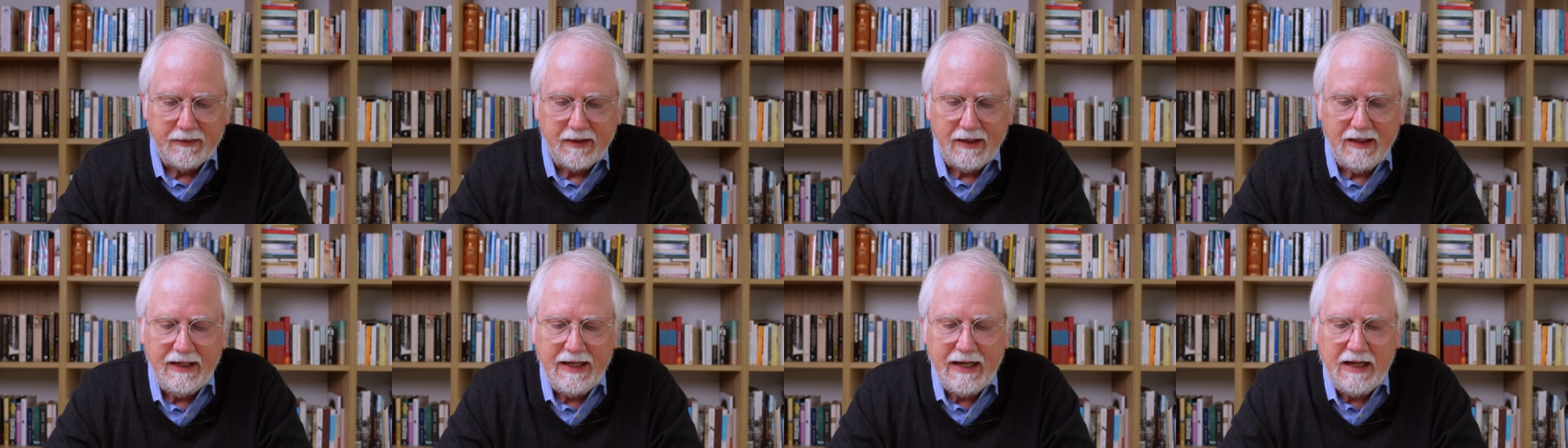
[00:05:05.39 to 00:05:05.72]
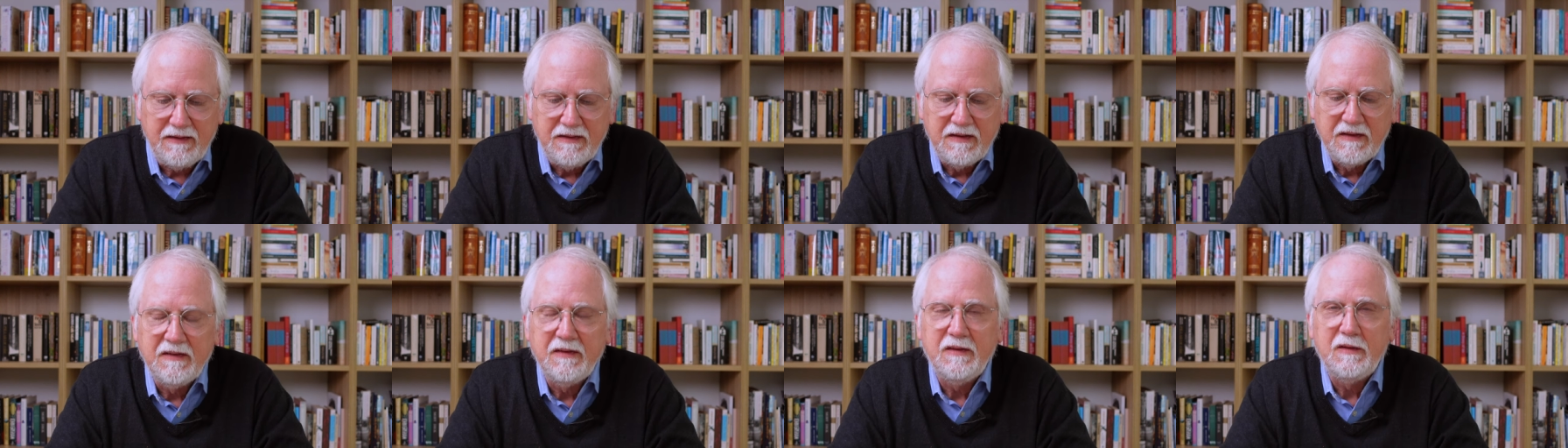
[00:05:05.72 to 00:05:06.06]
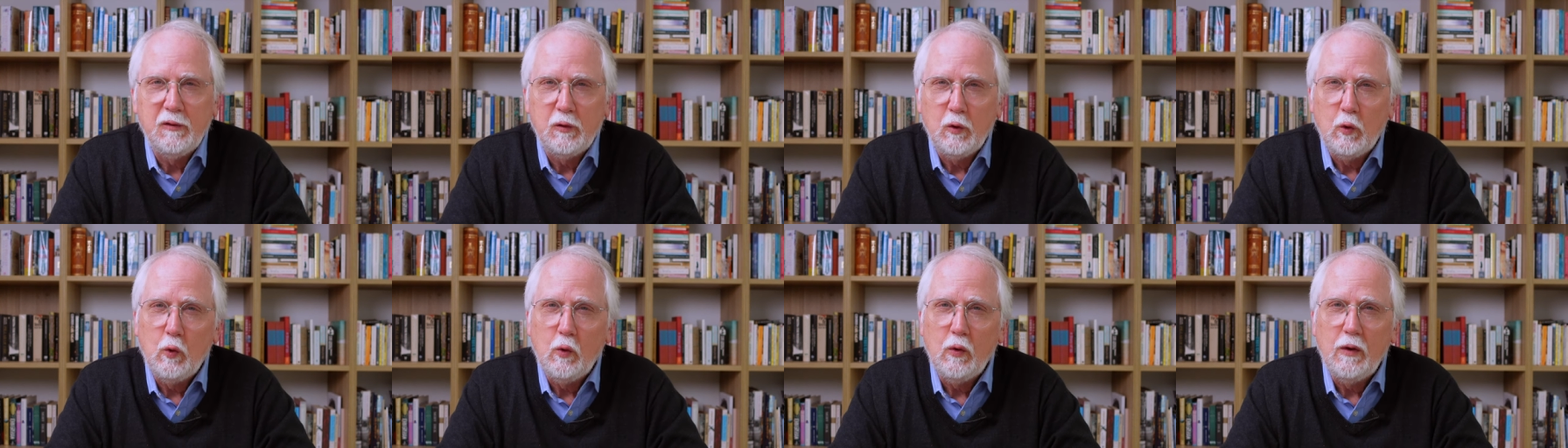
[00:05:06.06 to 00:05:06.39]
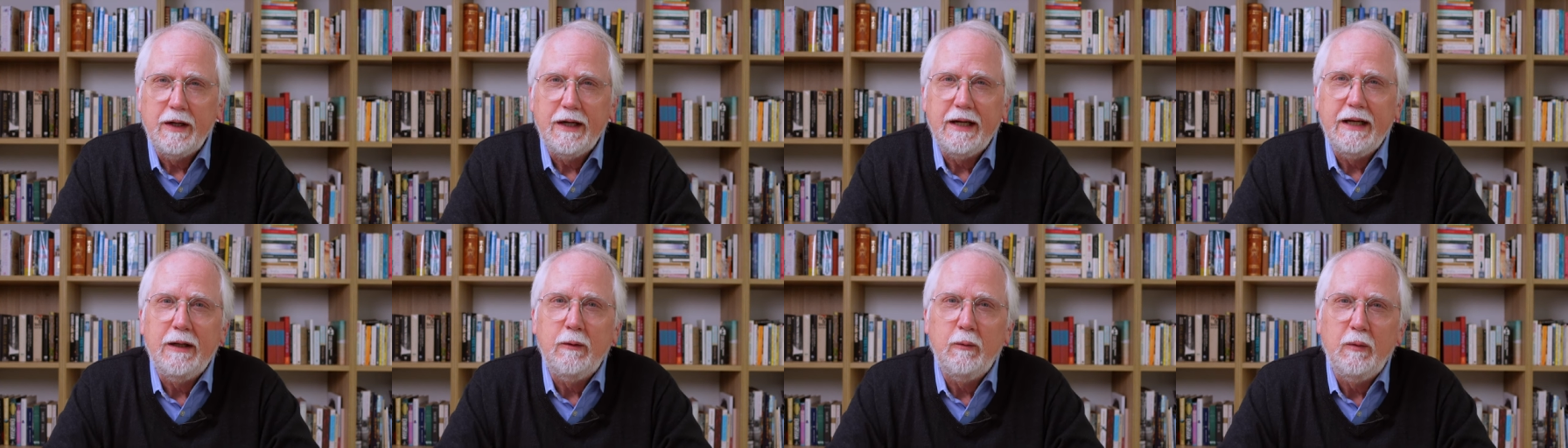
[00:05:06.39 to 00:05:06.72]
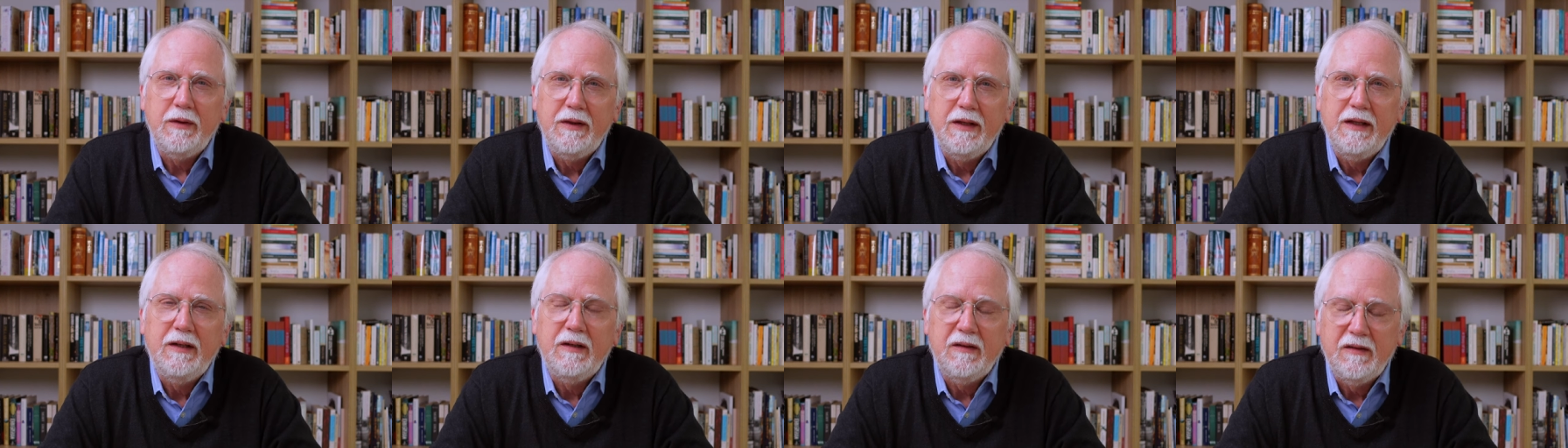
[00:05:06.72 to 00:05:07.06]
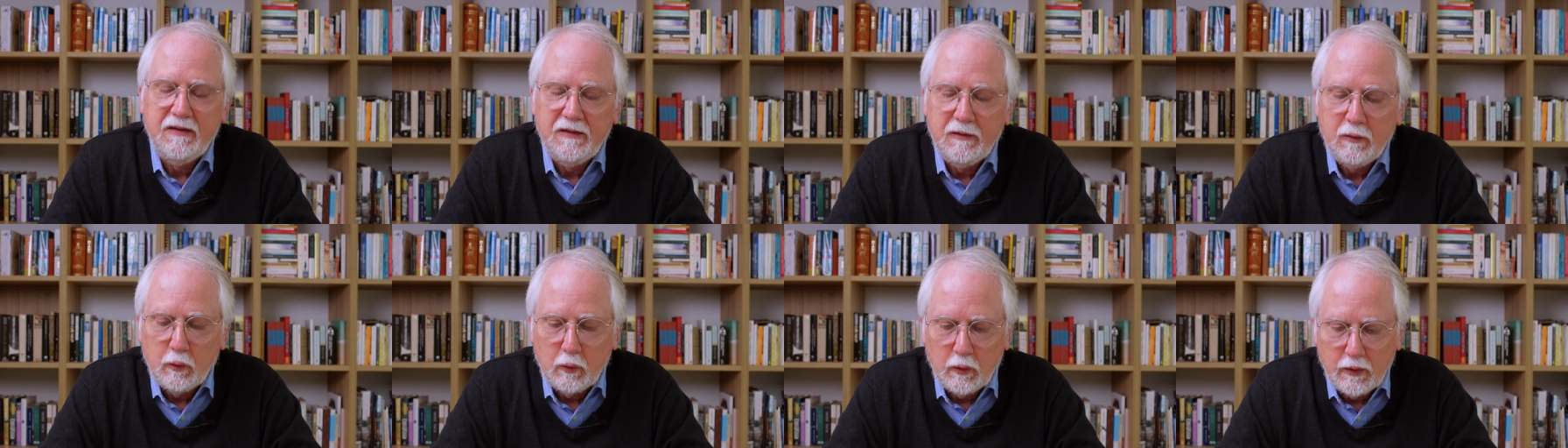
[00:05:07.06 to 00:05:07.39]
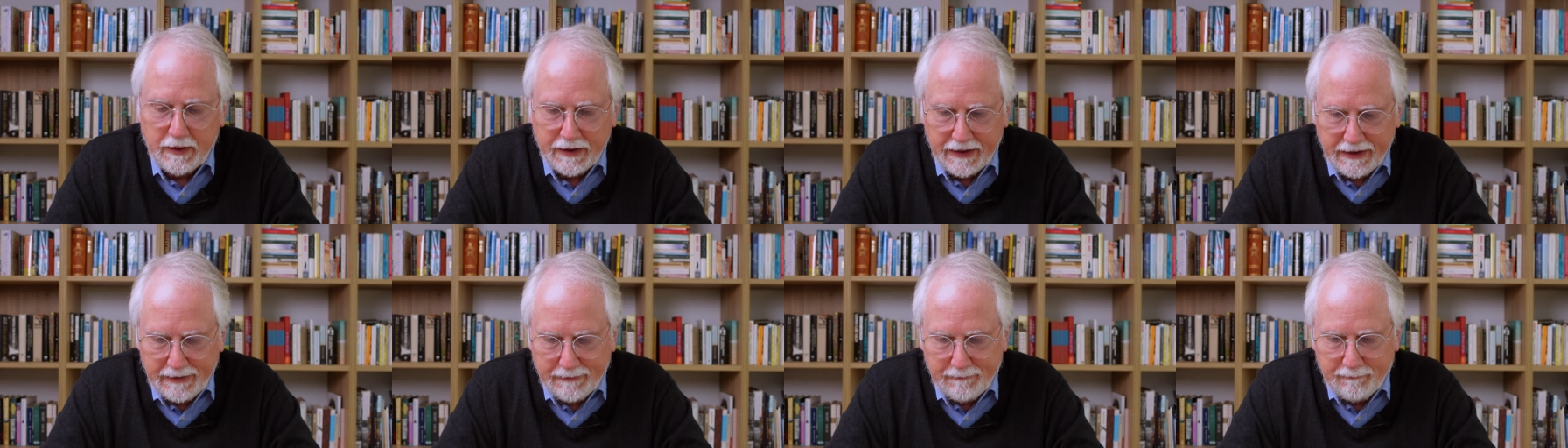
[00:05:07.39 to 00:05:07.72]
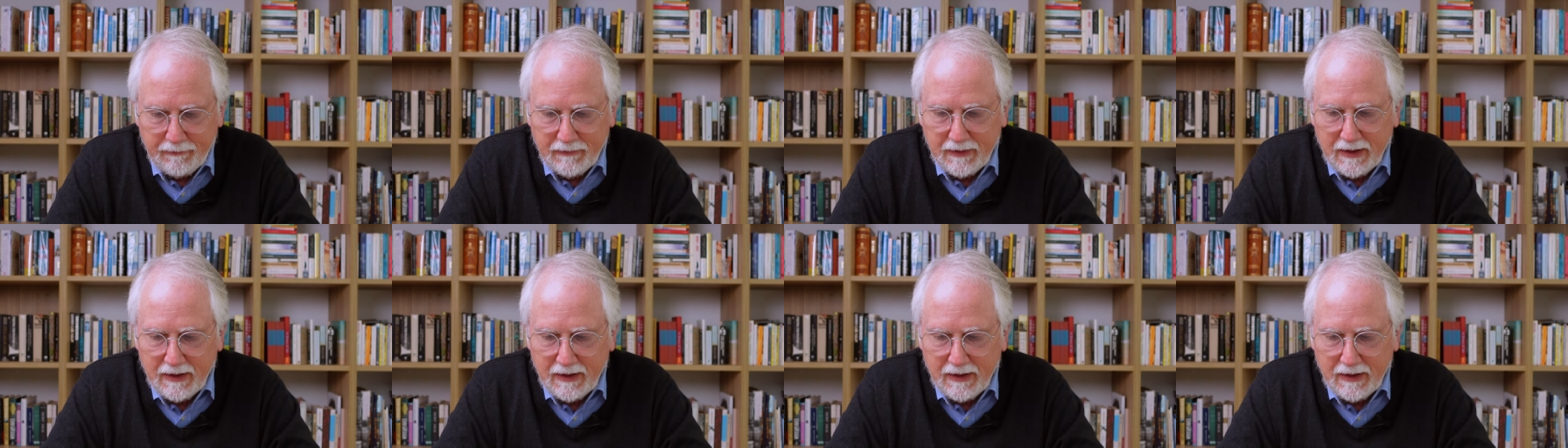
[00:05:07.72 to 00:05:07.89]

it has a story within a story.